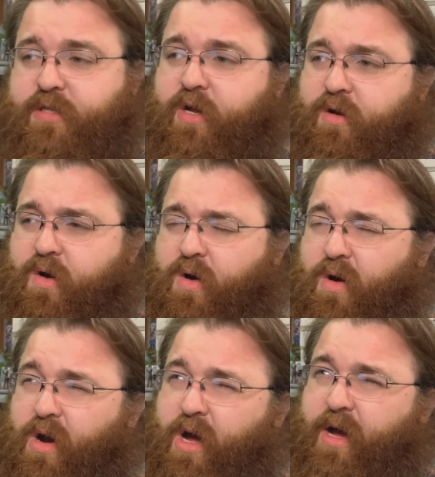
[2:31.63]
There
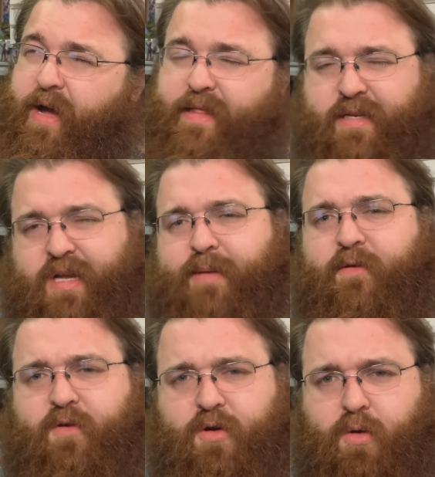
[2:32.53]
are, at the time
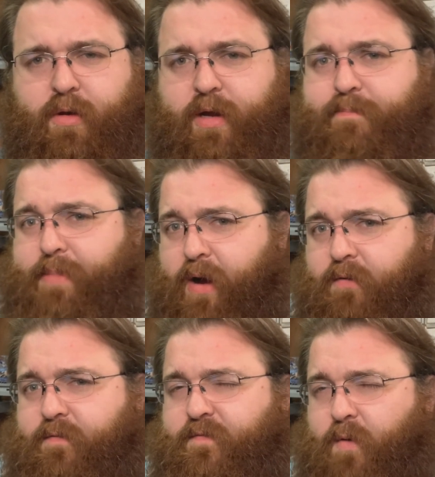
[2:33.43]
of recording,
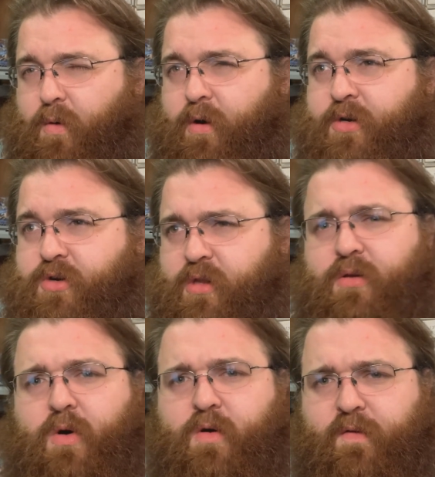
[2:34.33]
about 400, a
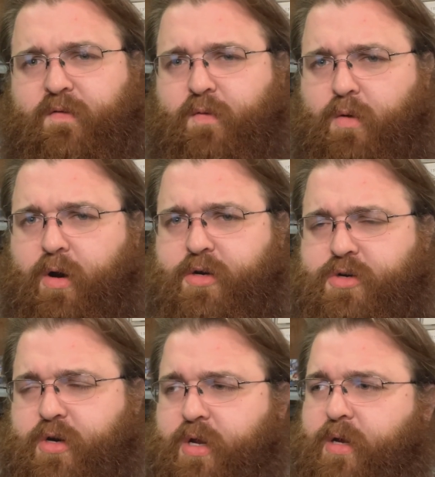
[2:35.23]
little over 400